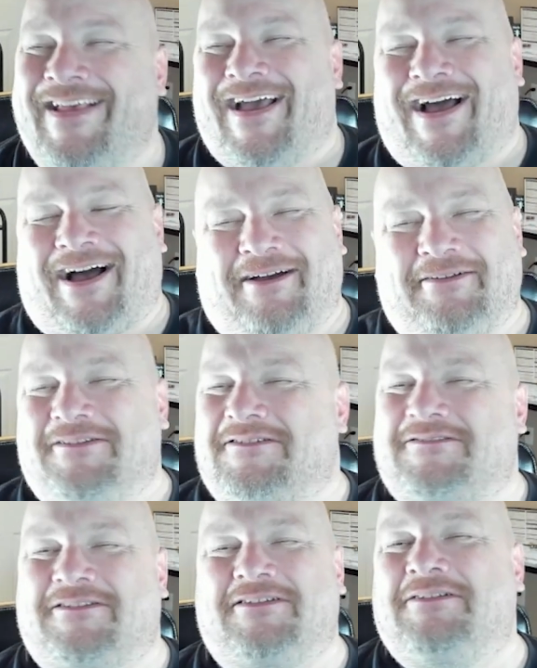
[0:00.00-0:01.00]

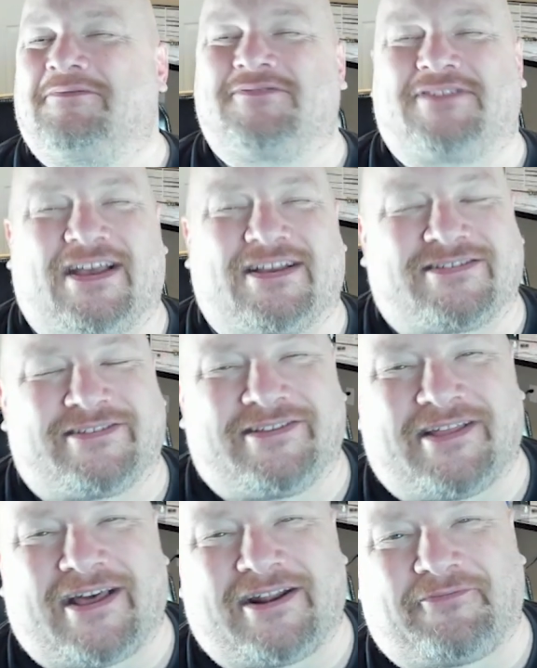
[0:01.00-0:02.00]
It was actually a
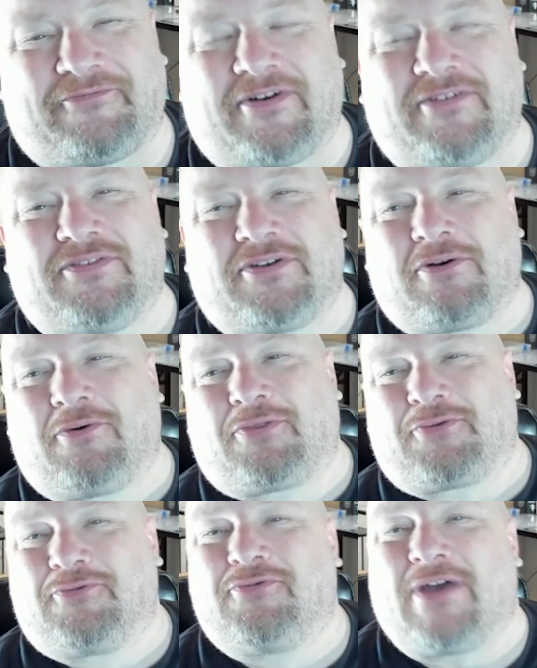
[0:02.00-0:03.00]
lot of fun to go
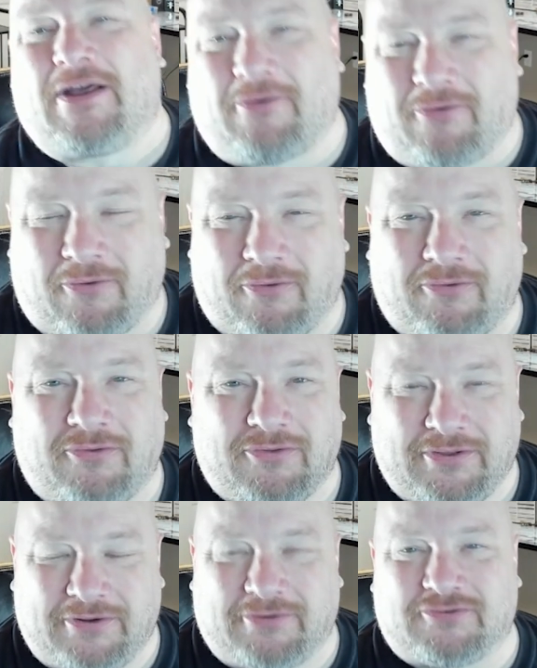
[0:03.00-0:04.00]
through that whole
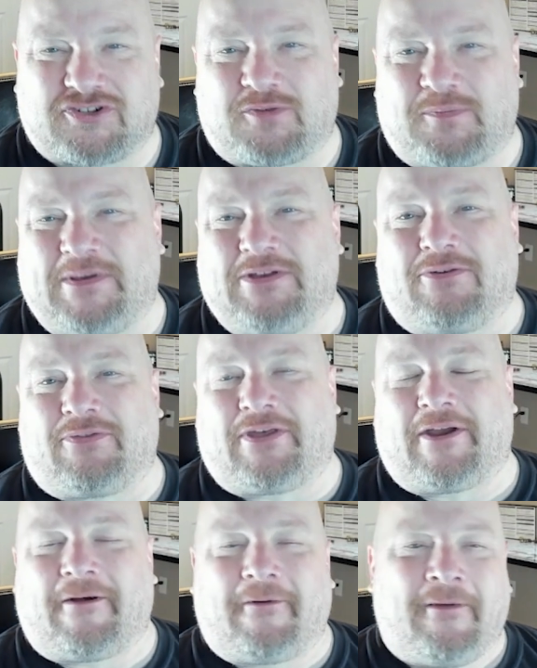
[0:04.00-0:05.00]
little spiel
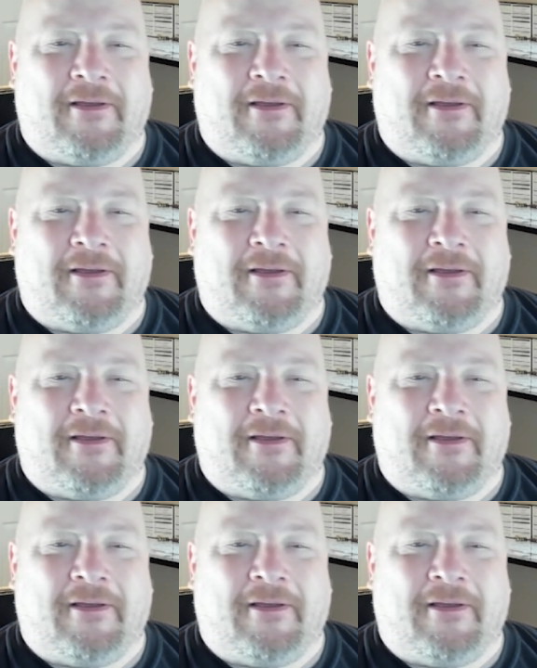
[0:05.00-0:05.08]
there.